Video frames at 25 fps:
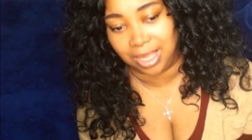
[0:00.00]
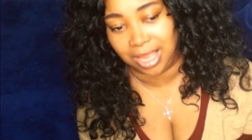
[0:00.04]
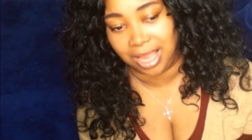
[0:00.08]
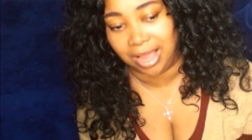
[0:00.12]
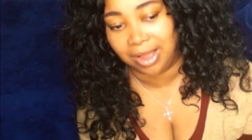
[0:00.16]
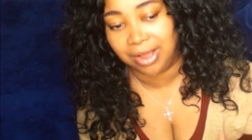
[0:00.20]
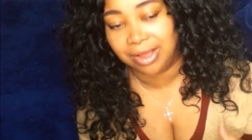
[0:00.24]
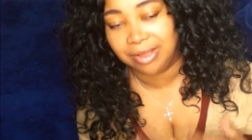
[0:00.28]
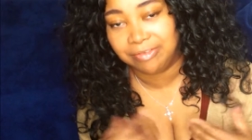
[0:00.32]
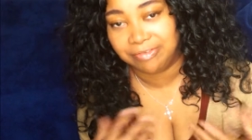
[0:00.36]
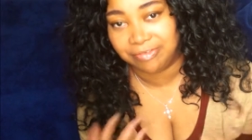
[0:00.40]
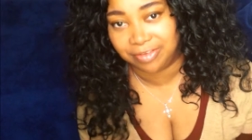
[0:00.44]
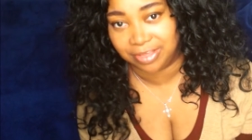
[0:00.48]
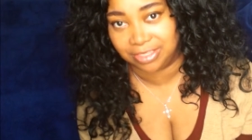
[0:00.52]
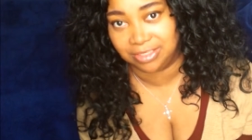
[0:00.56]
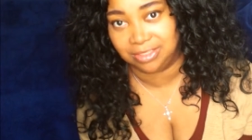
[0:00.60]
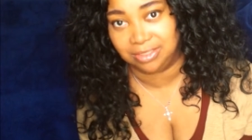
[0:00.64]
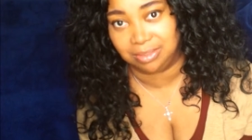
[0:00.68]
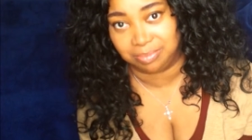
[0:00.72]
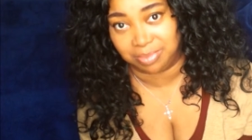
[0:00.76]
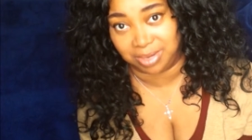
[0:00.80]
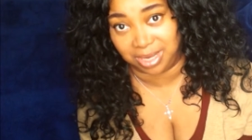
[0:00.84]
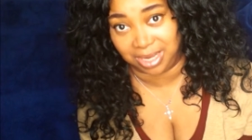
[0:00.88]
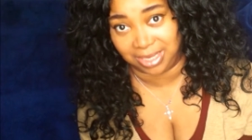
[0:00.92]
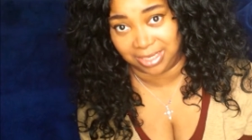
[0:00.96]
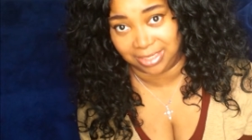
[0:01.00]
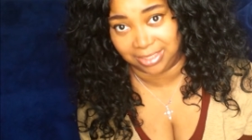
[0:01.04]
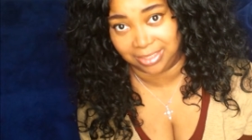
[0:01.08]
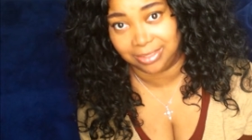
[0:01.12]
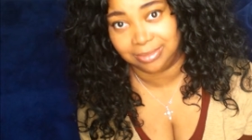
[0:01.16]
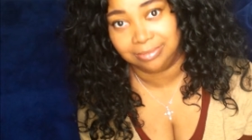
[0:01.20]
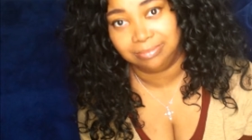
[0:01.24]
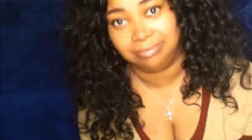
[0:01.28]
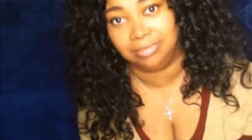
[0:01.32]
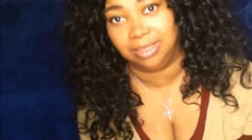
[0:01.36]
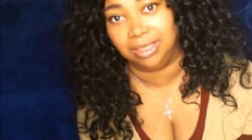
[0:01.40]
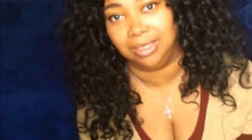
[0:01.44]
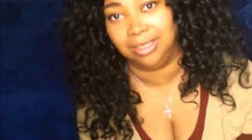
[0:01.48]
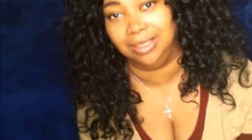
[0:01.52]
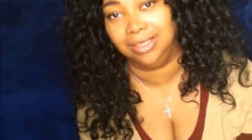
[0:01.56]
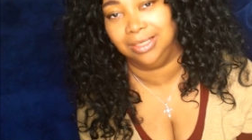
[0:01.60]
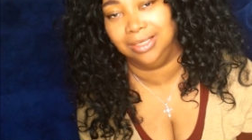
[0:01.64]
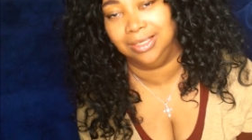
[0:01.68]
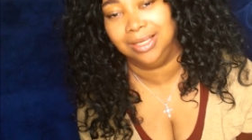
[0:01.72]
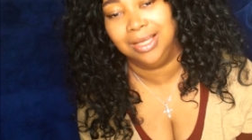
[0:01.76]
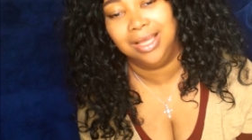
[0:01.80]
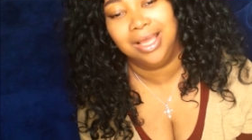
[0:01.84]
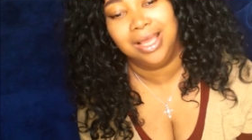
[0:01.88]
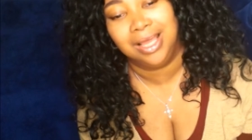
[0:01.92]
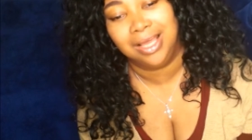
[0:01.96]
how it affects the body,
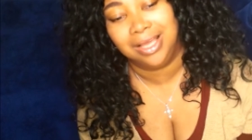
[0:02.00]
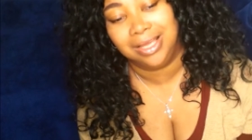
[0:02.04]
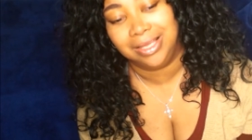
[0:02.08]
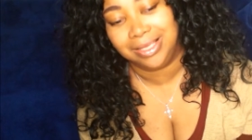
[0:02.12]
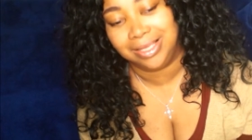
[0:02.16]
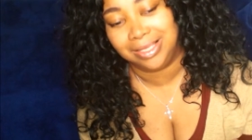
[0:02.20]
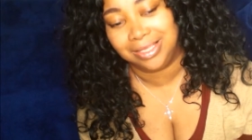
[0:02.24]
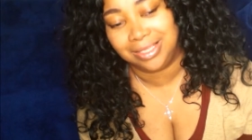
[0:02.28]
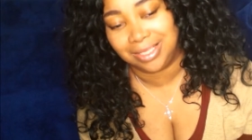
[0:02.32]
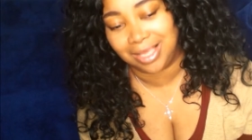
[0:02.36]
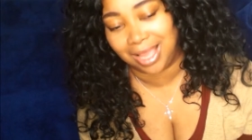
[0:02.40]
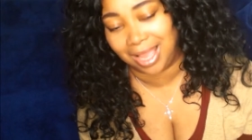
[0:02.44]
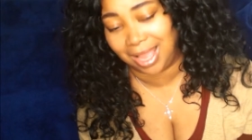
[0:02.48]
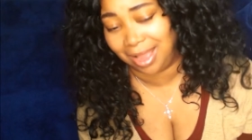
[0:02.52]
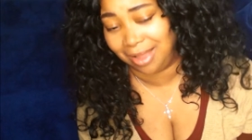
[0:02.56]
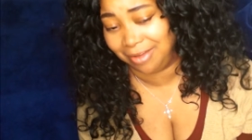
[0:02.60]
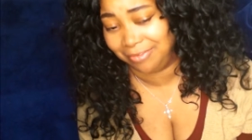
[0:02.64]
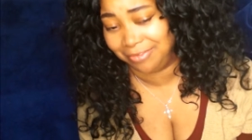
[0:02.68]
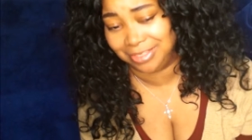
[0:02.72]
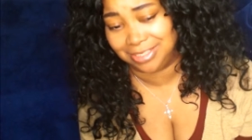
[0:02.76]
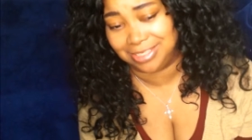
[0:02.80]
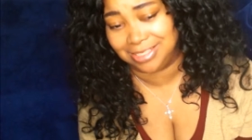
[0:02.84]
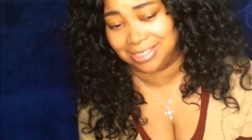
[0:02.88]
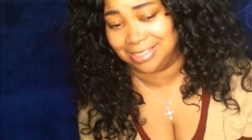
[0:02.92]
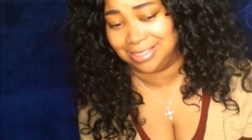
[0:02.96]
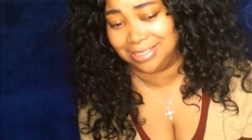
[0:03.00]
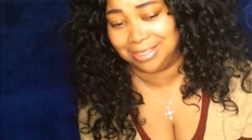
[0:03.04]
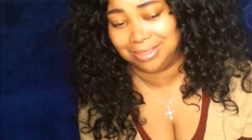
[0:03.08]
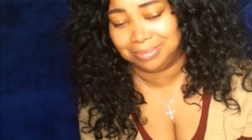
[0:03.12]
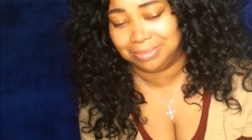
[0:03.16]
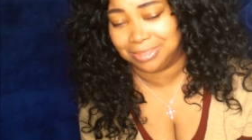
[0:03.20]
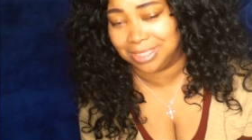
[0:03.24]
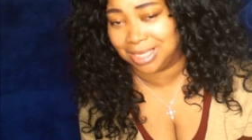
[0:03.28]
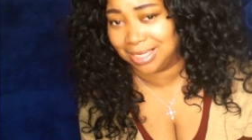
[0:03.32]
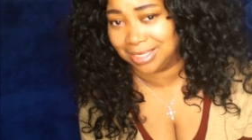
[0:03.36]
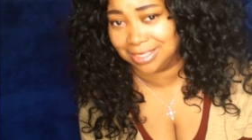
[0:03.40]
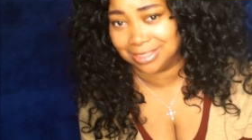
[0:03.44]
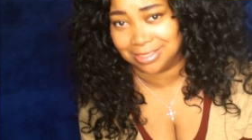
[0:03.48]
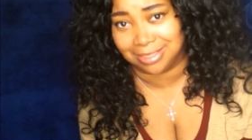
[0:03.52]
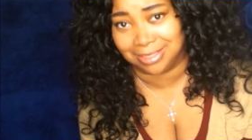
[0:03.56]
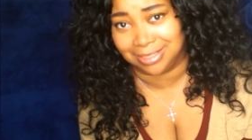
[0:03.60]
it obviously seems like